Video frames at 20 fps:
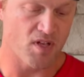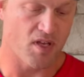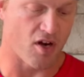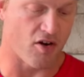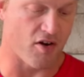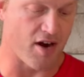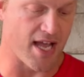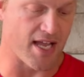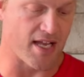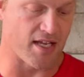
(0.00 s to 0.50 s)
All
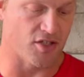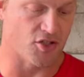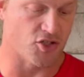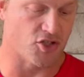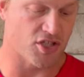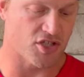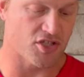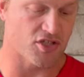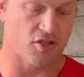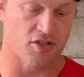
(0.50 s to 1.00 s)
right, he's
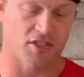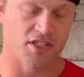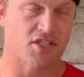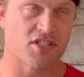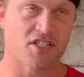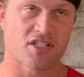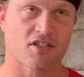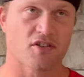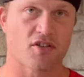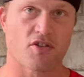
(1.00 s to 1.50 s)
just
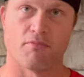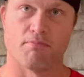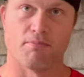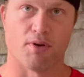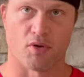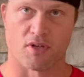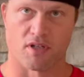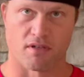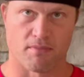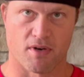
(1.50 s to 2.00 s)
a little
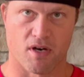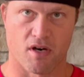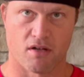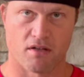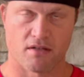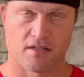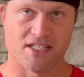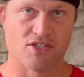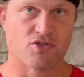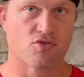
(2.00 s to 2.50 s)
bowling
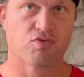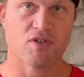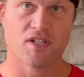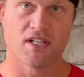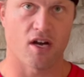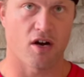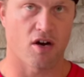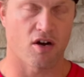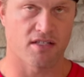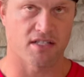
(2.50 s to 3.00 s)
ball. He's
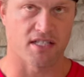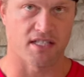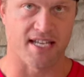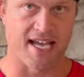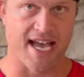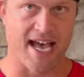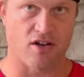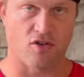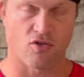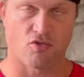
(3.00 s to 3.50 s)
really hard to
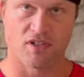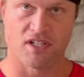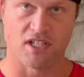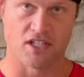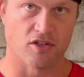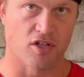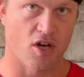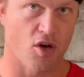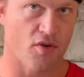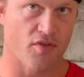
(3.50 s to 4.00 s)
tackle, really
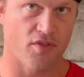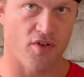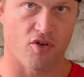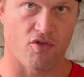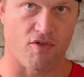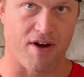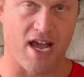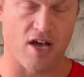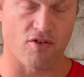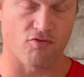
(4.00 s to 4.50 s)
low to the
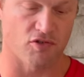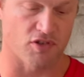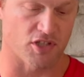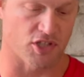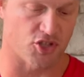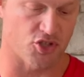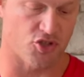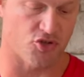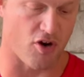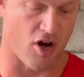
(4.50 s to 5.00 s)
ground, really
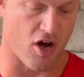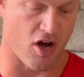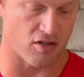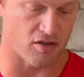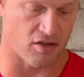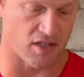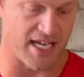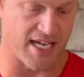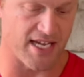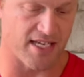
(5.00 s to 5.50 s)

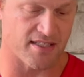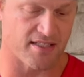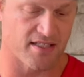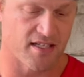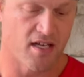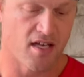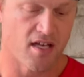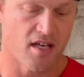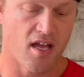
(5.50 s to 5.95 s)
strong legs.